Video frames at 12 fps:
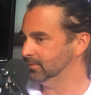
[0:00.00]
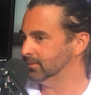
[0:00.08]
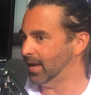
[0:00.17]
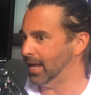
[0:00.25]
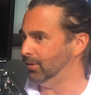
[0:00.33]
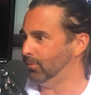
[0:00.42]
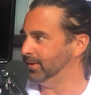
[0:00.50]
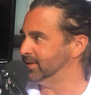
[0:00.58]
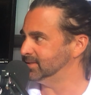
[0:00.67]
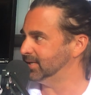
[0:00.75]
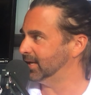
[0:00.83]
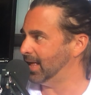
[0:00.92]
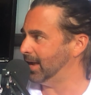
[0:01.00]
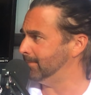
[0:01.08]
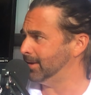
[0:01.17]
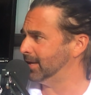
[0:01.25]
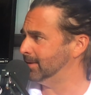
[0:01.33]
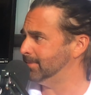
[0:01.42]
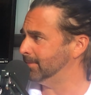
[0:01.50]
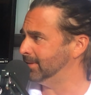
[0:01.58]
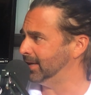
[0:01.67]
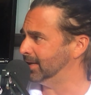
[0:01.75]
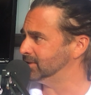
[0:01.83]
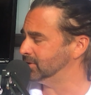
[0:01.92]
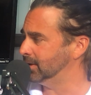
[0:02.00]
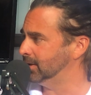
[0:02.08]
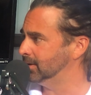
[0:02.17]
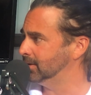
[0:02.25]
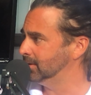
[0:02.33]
I don't want this thing. I'm not going to be able to answer it.